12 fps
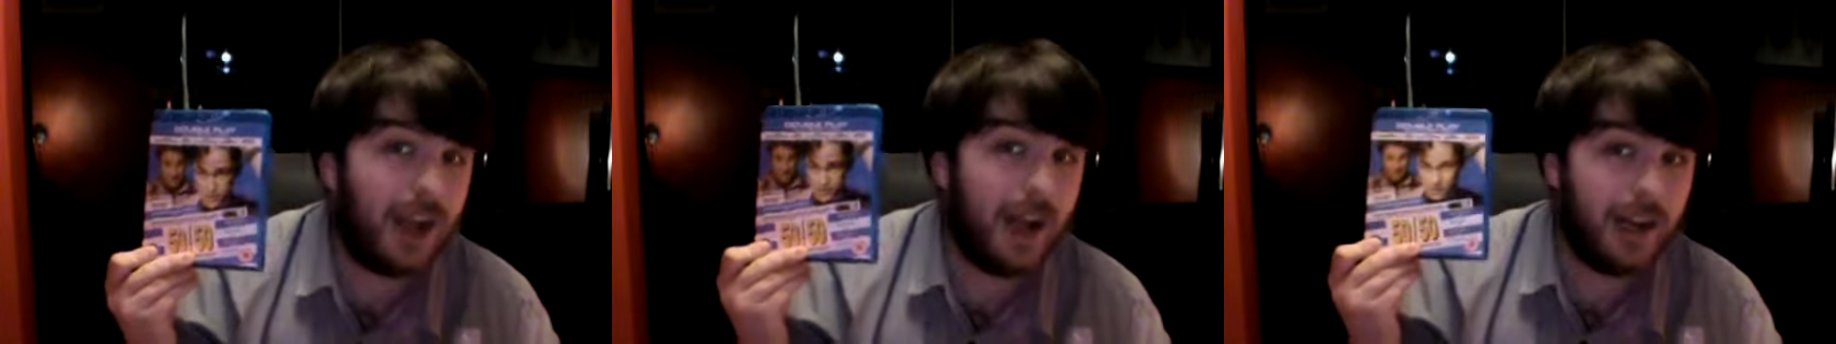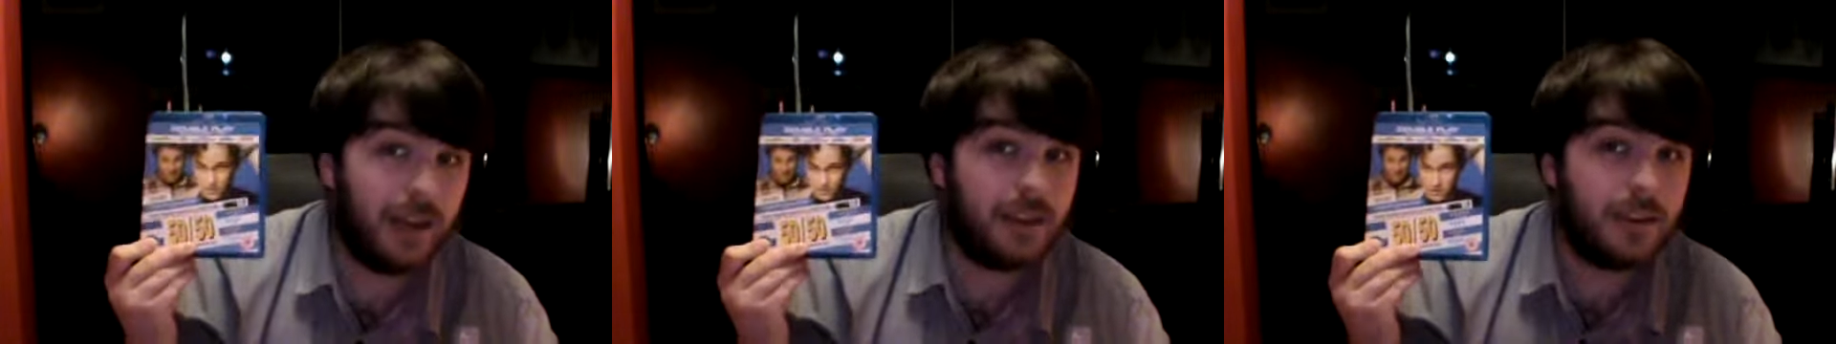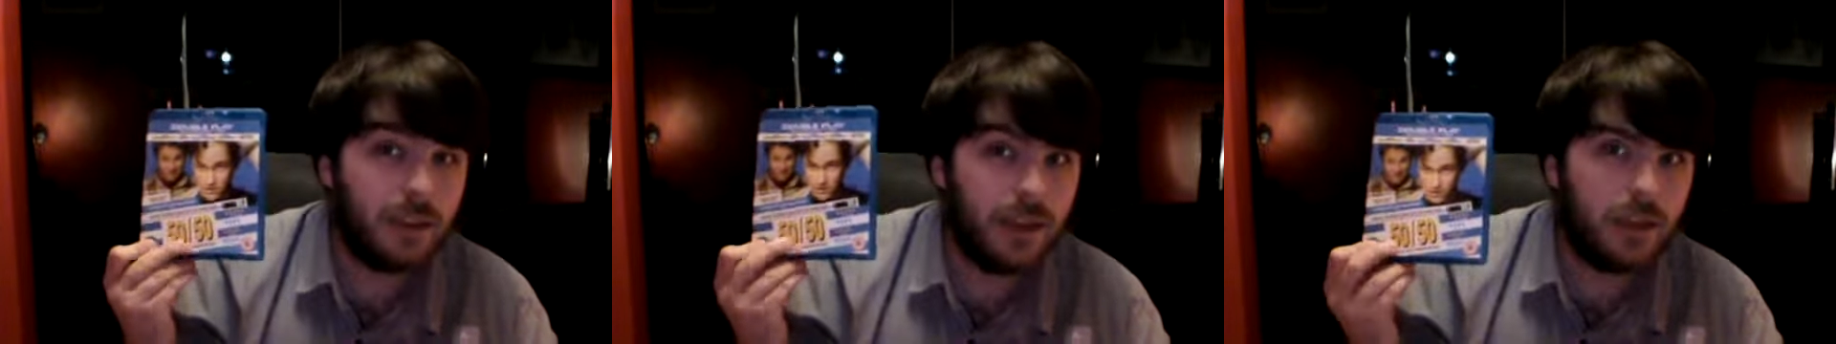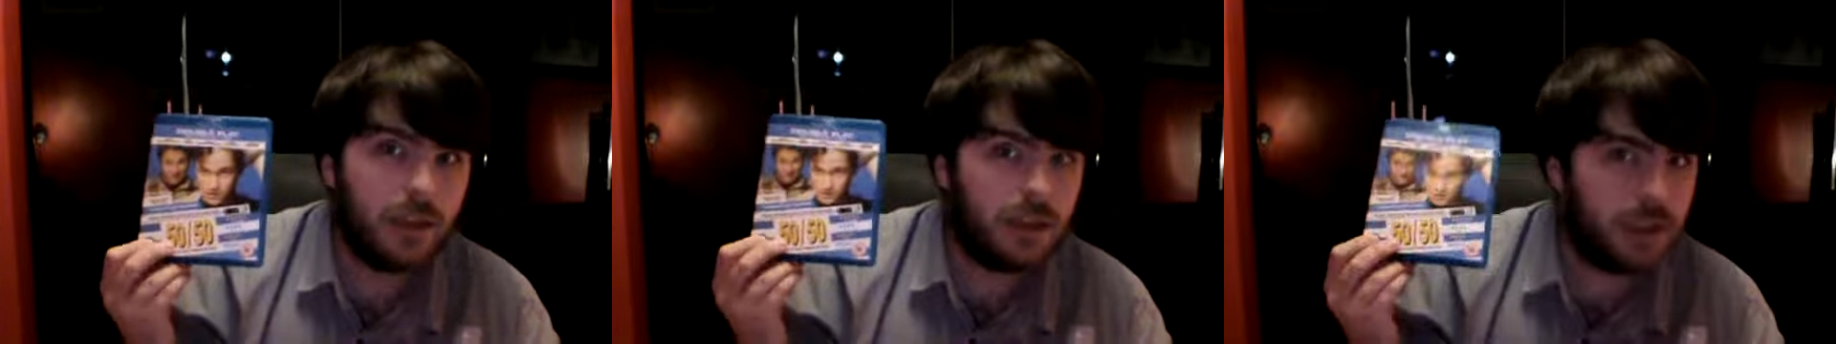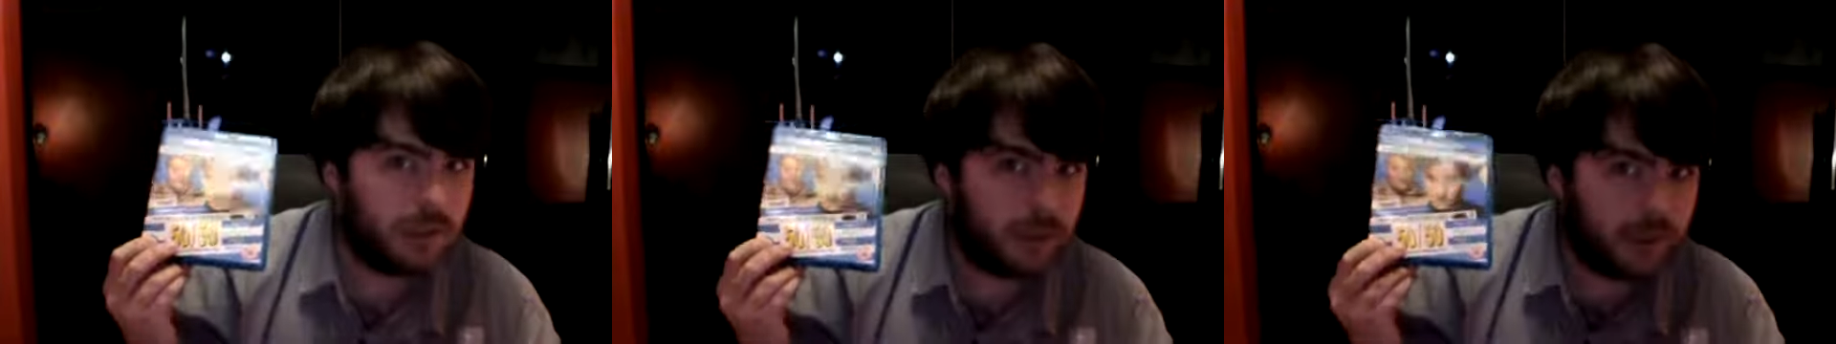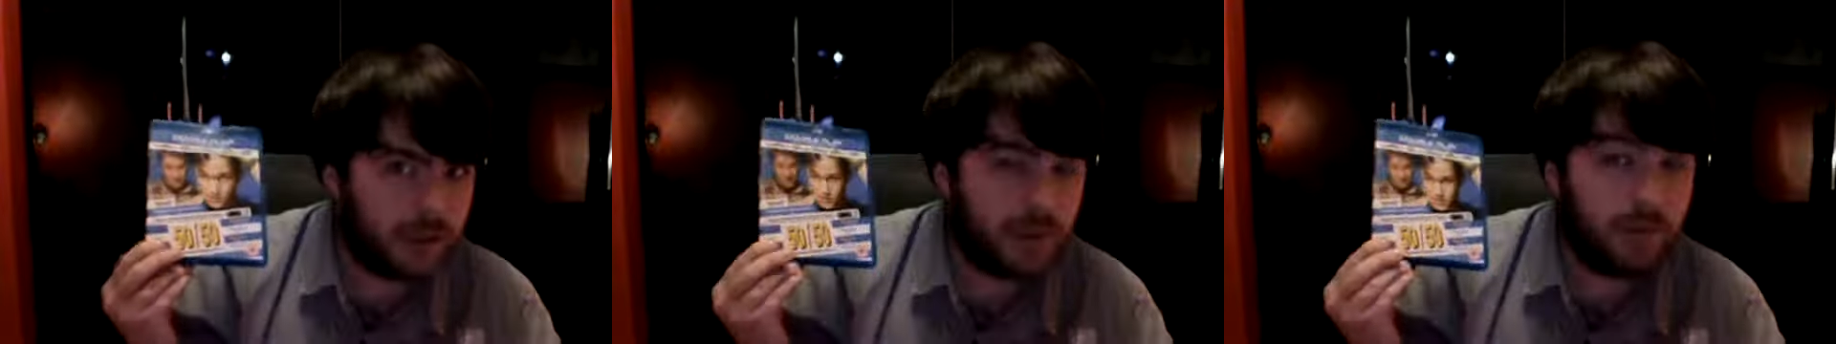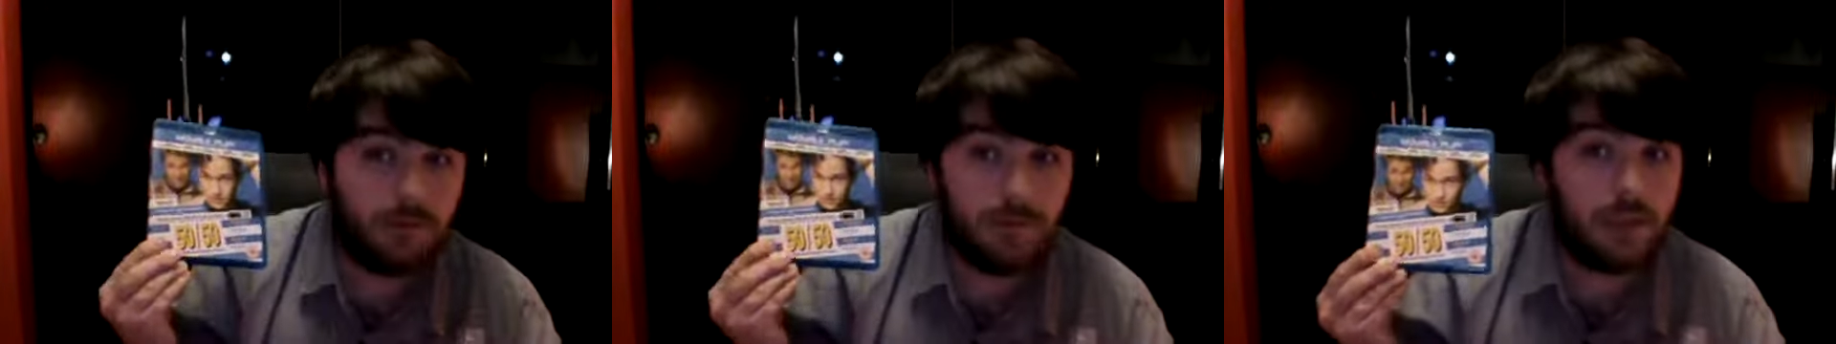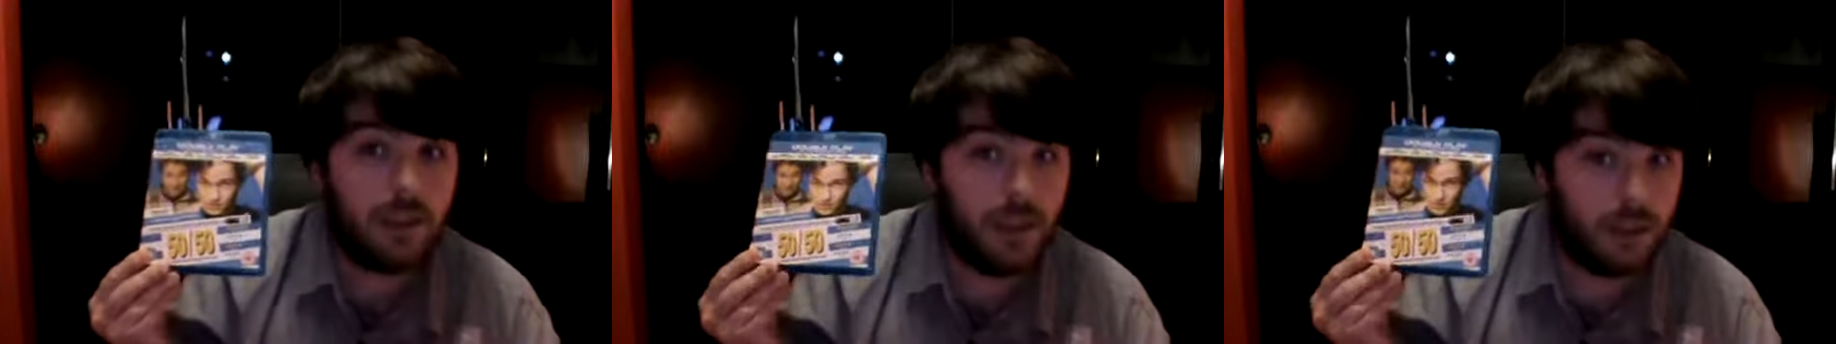and she was really,
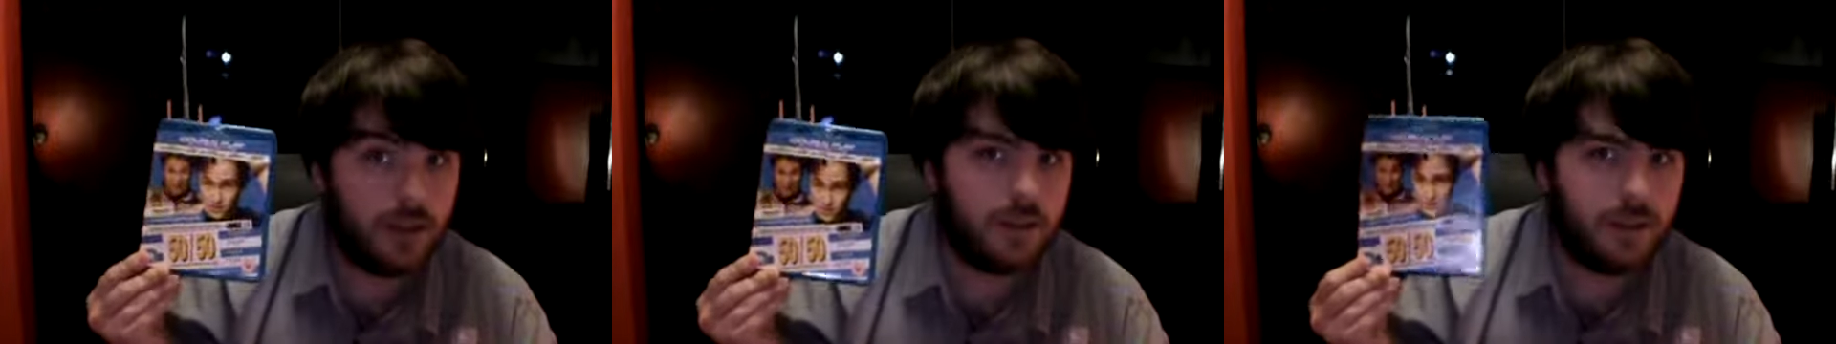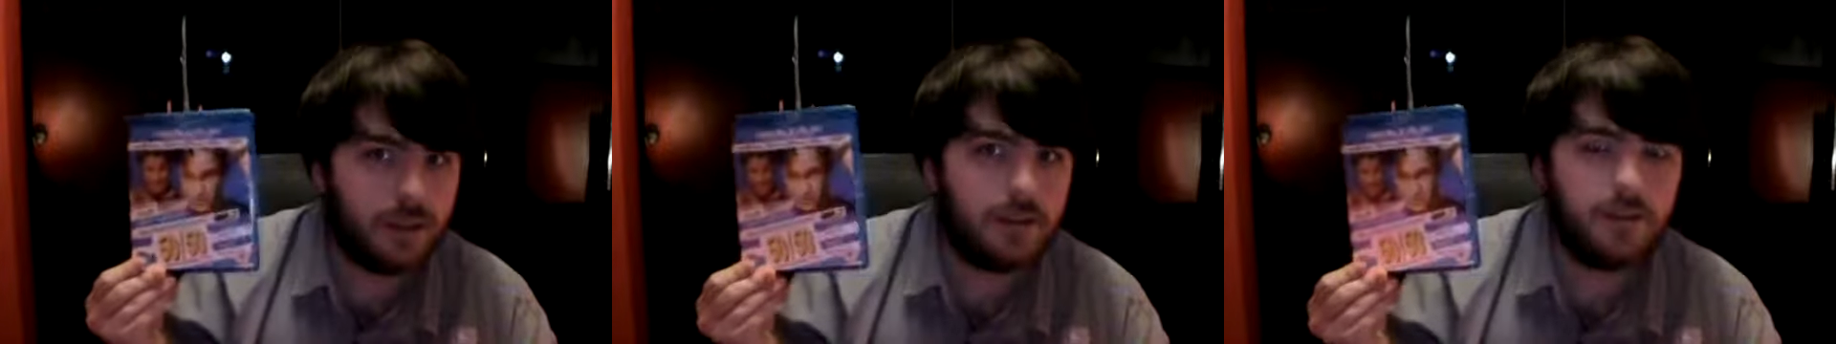really good in it.